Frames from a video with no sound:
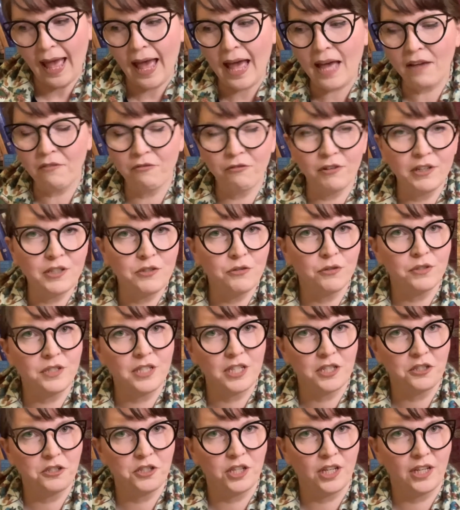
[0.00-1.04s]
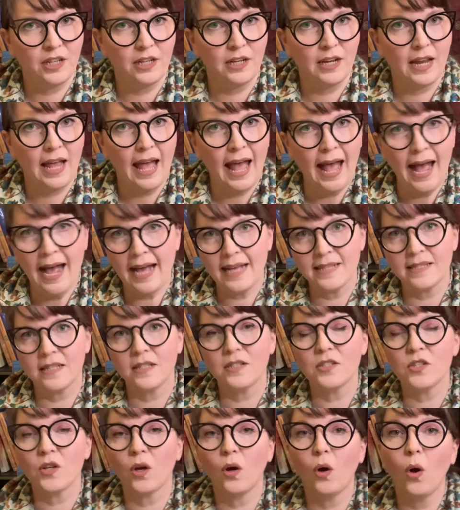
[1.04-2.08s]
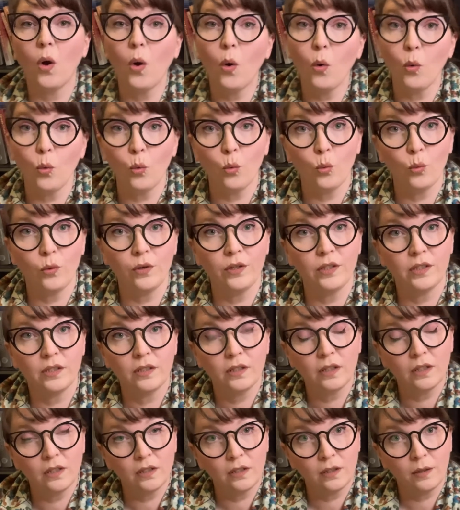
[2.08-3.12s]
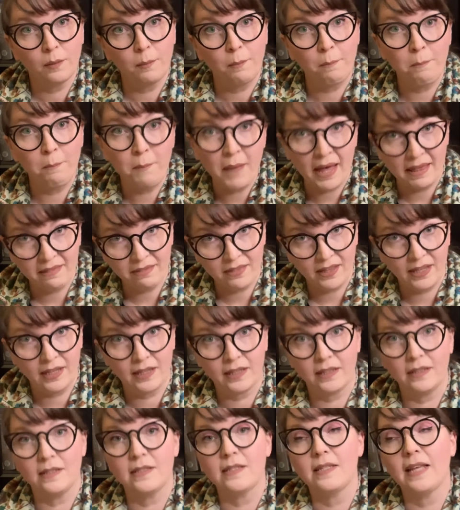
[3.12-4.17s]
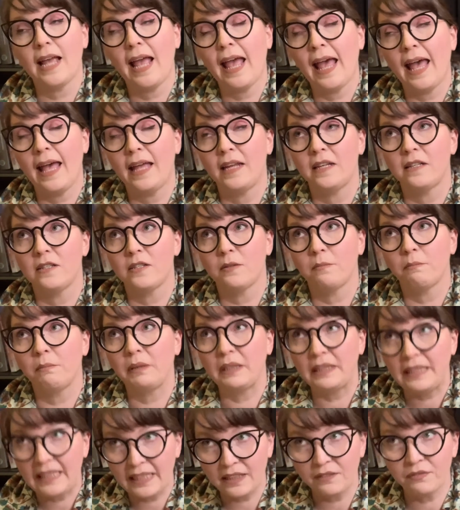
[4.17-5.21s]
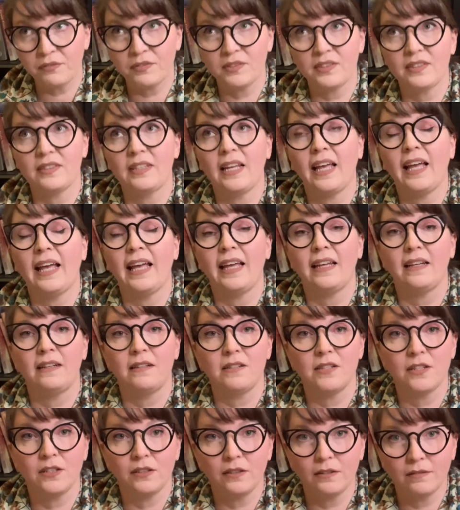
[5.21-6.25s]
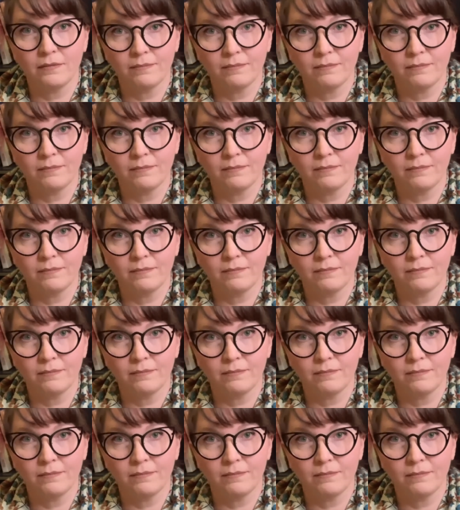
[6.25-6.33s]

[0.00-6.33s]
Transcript: every tradition has its own methods and beliefs and